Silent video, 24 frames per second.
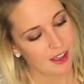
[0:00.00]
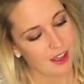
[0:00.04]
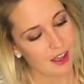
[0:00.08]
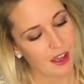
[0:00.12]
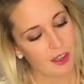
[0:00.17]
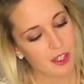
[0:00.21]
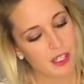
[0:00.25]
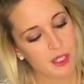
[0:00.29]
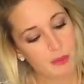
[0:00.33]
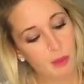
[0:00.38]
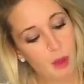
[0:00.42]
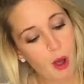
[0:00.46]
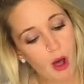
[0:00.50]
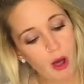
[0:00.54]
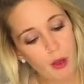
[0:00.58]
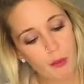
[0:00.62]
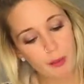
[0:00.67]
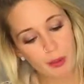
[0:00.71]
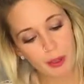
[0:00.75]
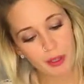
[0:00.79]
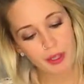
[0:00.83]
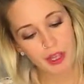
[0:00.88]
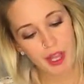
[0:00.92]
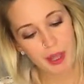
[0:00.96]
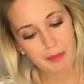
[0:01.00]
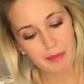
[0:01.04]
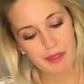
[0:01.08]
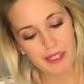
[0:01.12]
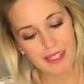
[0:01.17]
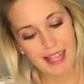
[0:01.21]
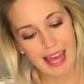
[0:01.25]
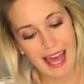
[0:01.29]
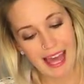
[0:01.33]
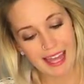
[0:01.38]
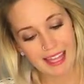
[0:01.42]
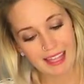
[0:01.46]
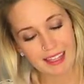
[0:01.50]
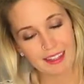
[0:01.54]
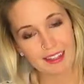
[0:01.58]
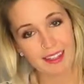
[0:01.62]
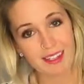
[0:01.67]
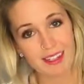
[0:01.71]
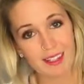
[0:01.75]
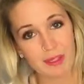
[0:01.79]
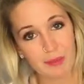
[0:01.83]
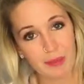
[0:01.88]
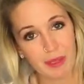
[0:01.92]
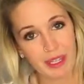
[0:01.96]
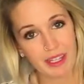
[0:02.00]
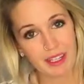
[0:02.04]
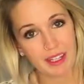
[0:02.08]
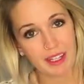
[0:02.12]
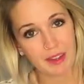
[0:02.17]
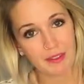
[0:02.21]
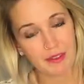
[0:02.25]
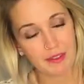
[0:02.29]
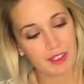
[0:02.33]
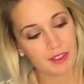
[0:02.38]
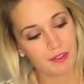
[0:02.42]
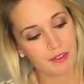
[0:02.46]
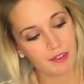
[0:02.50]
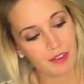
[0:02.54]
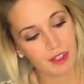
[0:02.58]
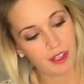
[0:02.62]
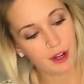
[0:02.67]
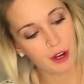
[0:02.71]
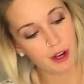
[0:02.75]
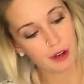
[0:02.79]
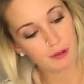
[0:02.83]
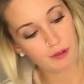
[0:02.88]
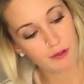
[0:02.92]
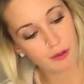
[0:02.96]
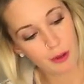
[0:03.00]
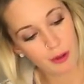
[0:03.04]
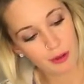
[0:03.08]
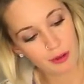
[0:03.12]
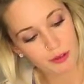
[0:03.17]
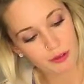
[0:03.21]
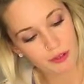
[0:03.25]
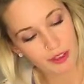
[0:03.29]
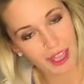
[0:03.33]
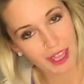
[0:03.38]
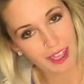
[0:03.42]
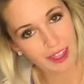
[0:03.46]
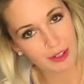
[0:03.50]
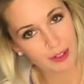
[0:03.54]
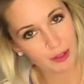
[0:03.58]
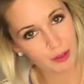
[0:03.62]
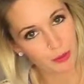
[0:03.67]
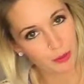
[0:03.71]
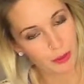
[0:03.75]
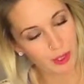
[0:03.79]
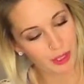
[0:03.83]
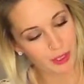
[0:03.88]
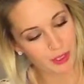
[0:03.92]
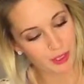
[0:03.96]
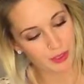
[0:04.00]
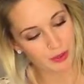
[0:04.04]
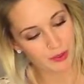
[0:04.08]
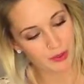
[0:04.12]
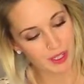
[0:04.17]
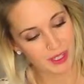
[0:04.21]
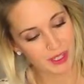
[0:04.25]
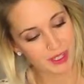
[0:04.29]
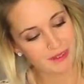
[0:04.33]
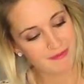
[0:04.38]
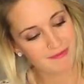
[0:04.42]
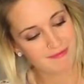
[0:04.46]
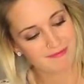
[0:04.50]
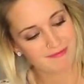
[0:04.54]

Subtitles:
a small burlap sack that is big enough to fit our votive candle we are using,